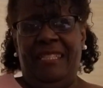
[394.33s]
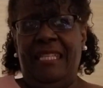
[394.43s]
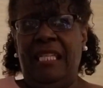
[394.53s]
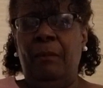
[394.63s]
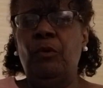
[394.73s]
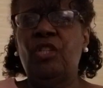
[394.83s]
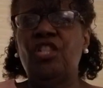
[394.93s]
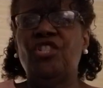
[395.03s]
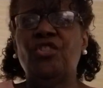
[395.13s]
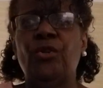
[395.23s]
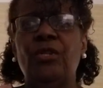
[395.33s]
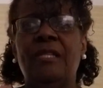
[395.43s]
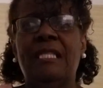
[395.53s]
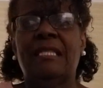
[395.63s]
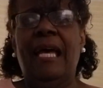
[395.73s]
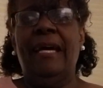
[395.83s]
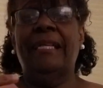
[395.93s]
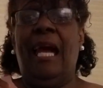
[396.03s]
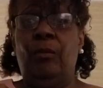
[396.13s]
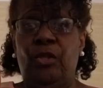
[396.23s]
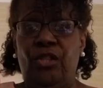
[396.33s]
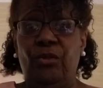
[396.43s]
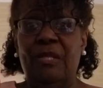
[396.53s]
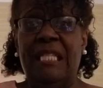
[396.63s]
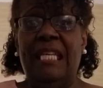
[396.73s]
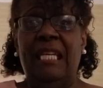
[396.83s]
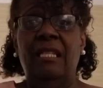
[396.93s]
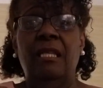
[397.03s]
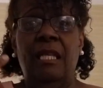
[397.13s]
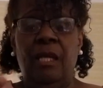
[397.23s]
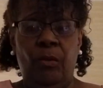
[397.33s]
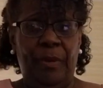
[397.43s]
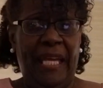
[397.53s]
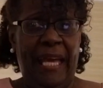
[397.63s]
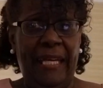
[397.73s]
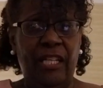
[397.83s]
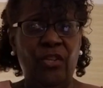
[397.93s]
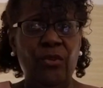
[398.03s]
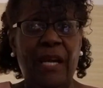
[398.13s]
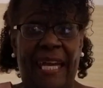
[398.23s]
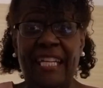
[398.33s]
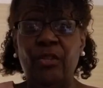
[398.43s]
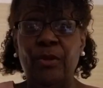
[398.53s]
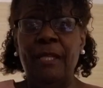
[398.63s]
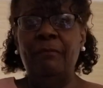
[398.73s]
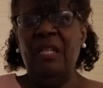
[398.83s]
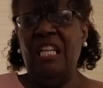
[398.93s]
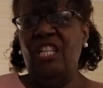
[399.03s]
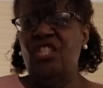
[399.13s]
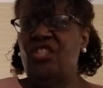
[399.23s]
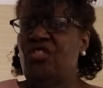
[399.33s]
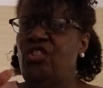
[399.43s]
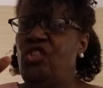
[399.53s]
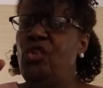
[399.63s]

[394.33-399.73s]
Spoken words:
and I'm going to show you the sign I would use again. It would be angry. So